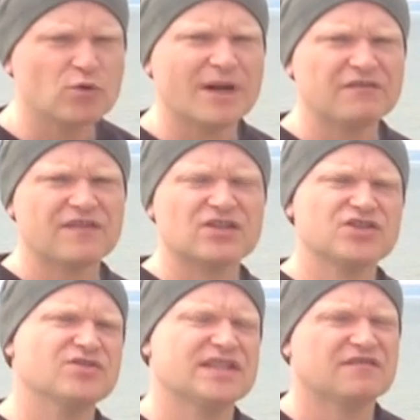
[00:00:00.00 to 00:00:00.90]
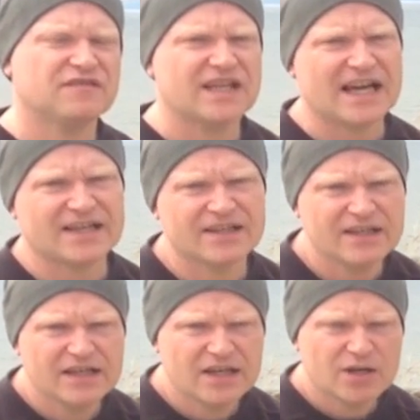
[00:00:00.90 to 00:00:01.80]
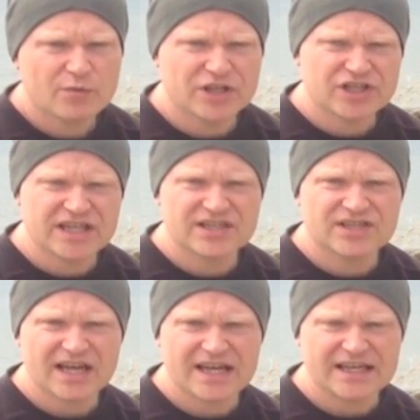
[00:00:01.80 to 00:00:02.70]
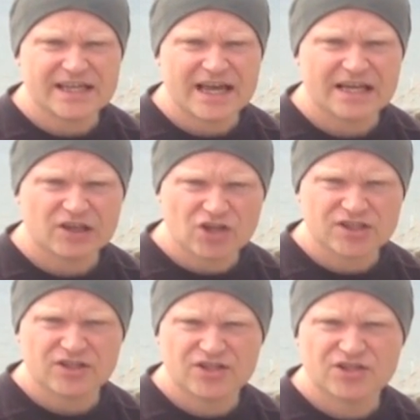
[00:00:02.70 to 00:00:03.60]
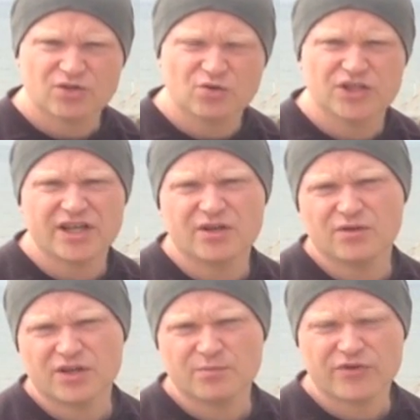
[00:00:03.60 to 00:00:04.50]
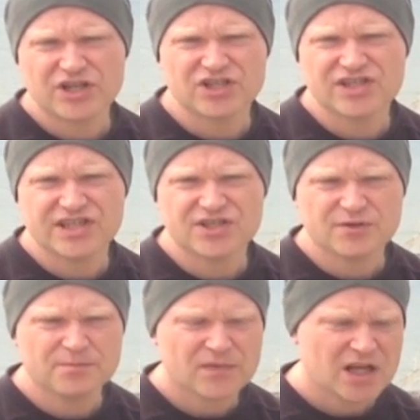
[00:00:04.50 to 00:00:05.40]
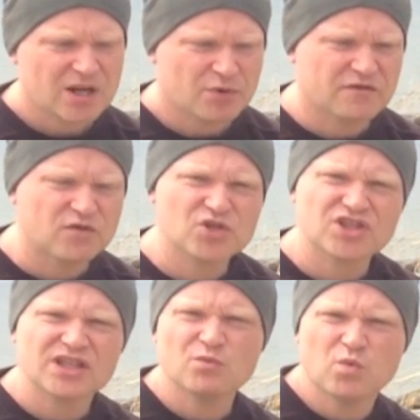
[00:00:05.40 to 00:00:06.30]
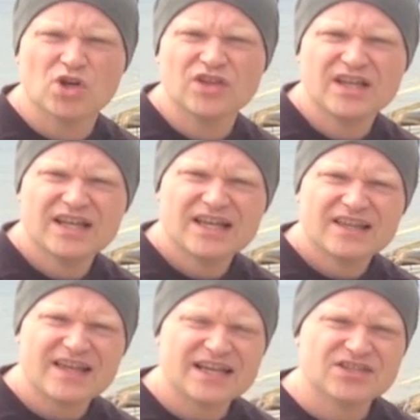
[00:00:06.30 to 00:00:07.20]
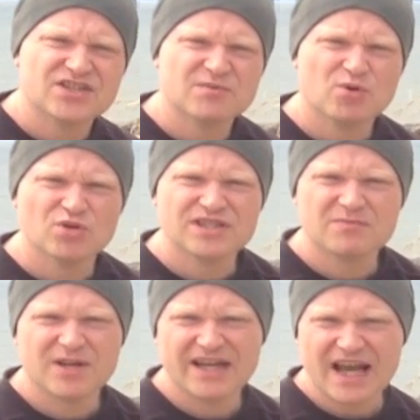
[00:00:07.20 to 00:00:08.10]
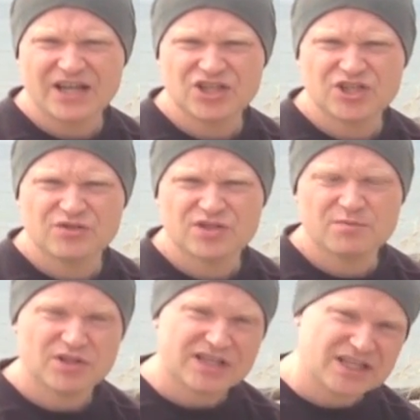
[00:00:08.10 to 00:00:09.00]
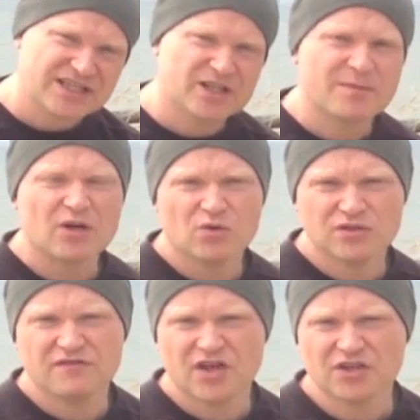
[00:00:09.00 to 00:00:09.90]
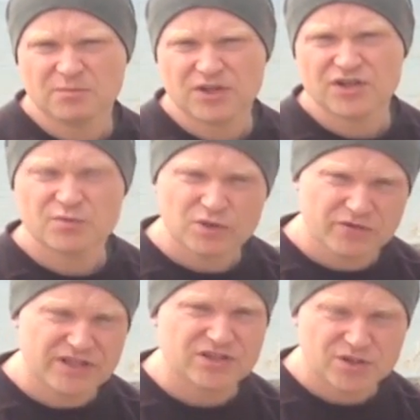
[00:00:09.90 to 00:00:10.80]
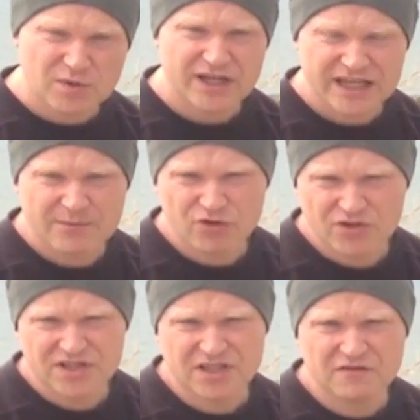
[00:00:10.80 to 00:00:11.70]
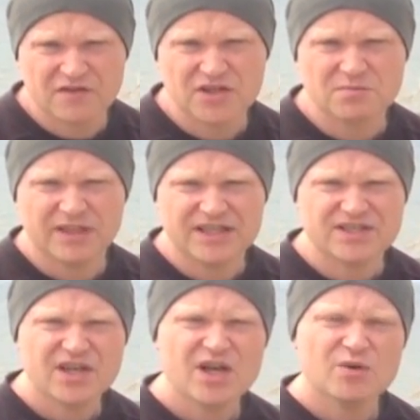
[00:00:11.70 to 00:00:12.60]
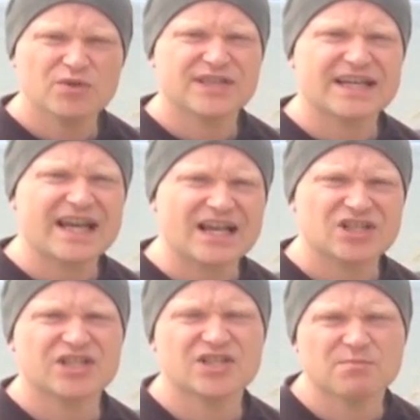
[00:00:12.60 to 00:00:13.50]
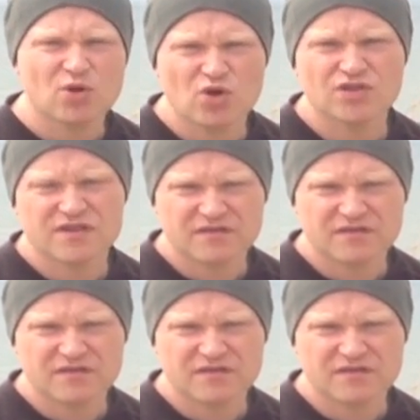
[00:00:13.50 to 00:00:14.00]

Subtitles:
all my files using FLAC, which is a lossless audio compression system, but unfortunately one that isn't supported by iTunes. But the nice thing about Audivana Plus, and one of the reasons why I came across it in the first place, was that it actually supports